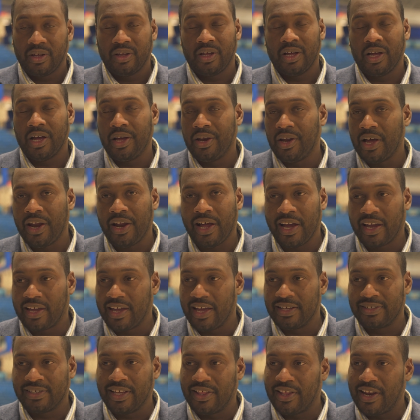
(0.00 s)
Uh, no, I
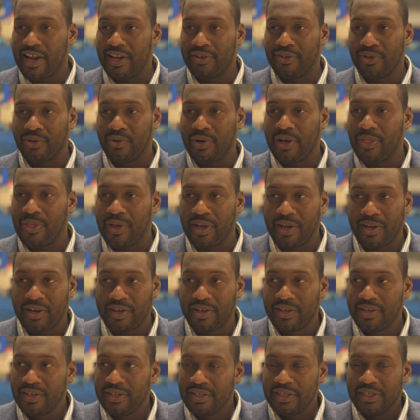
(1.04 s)
can't say that I do. I
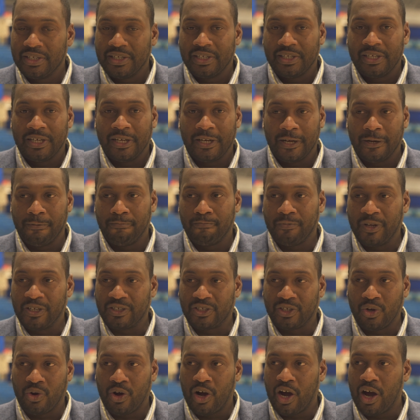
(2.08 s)
think um,
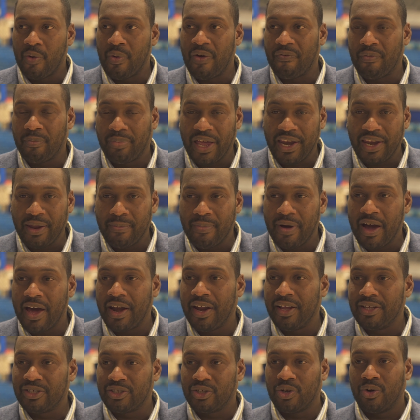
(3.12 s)
it's so hard. We haven't played
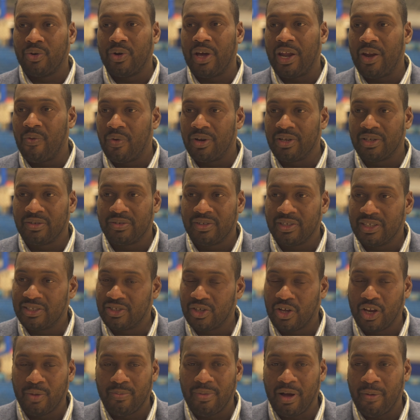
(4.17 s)
anybody, so anyone. It's
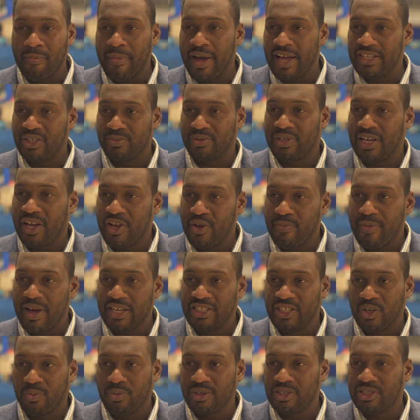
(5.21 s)
all about matchups and how you
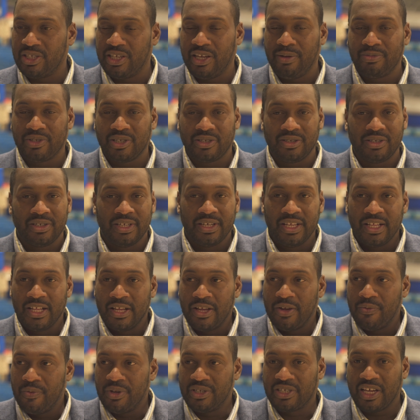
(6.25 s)
match up with teams, and
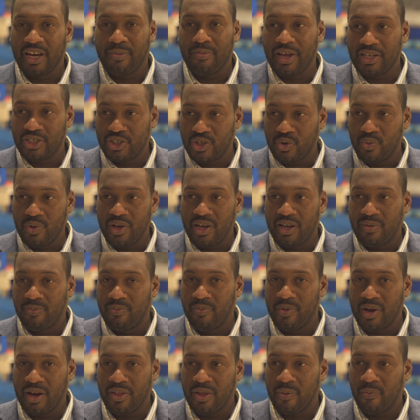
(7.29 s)
we just got to make sure we
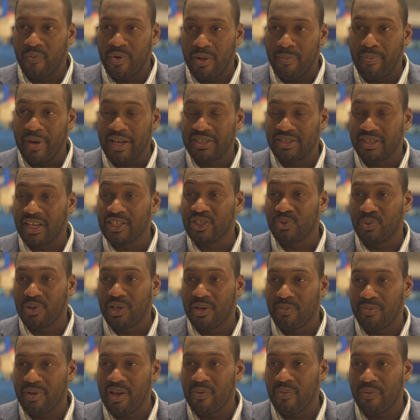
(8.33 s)
we're the, we're the best us we
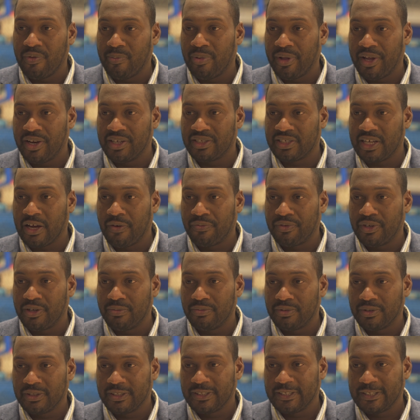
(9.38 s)
can be when we play the South
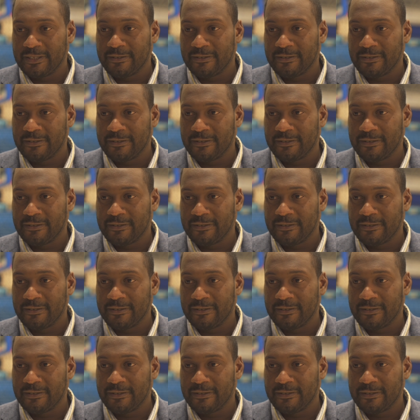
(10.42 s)
teams.